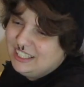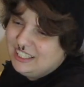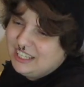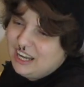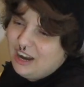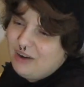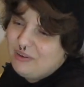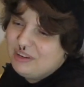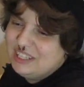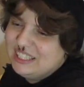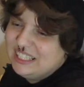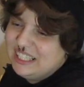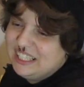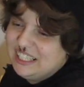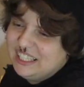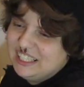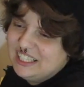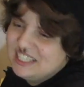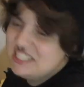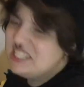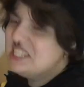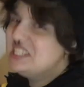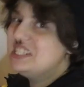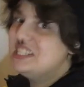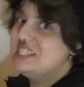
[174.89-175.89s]
Not really
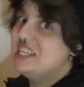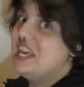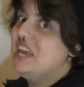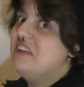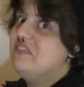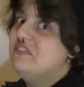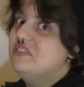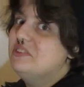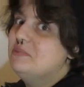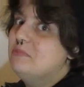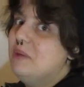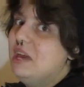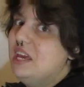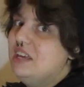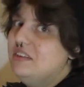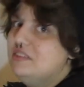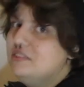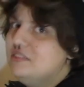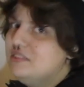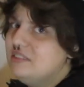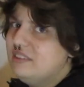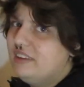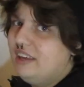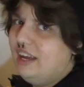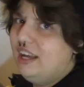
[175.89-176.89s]
a safe
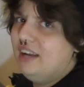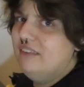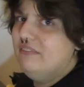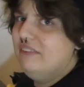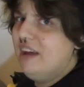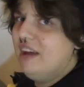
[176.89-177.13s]
space kind of